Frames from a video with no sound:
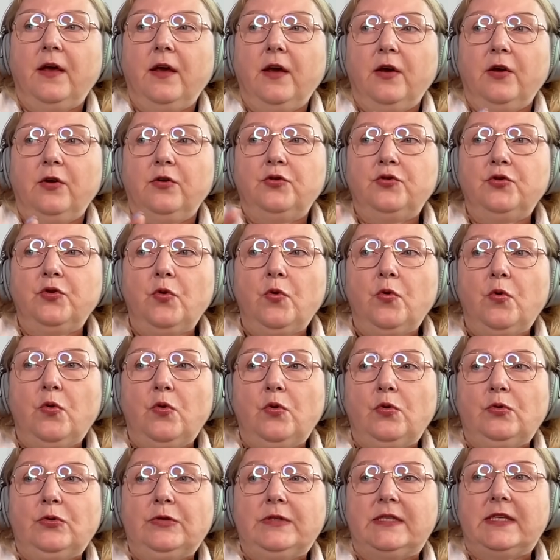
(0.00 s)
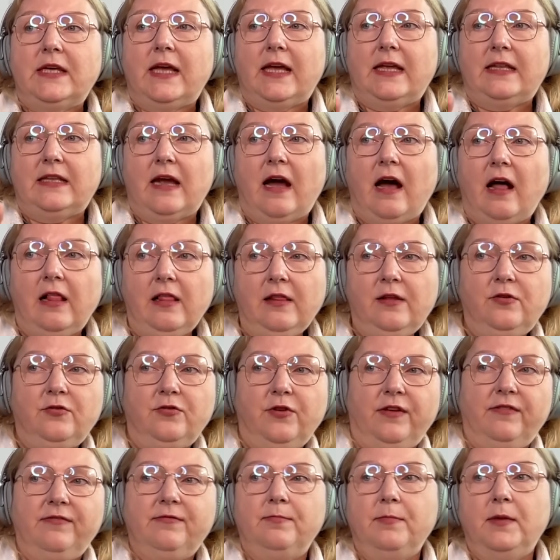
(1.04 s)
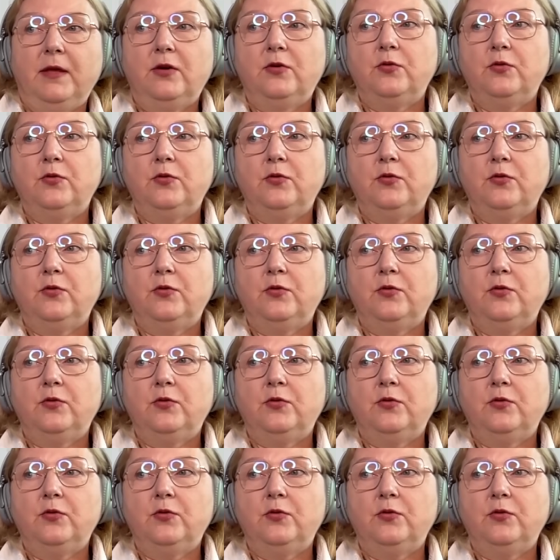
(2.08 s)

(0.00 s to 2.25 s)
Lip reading: rules and algorithmic